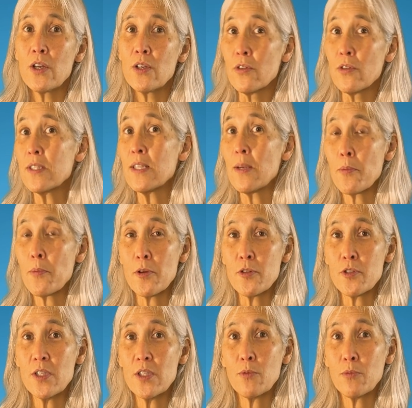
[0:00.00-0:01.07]
you're the type of
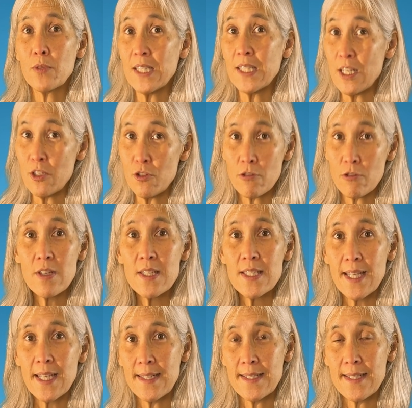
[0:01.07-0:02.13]
person that really enjoys
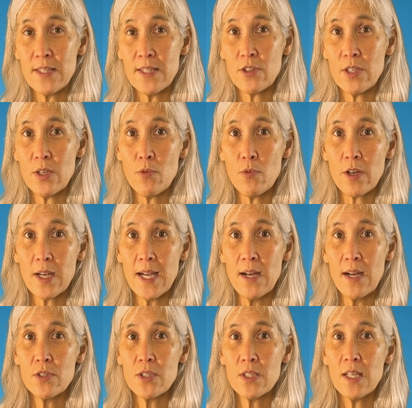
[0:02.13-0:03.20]
high intensity
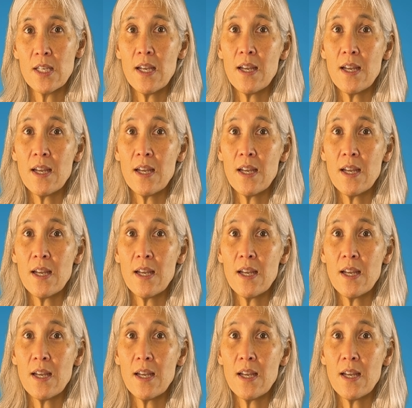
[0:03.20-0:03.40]
workouts,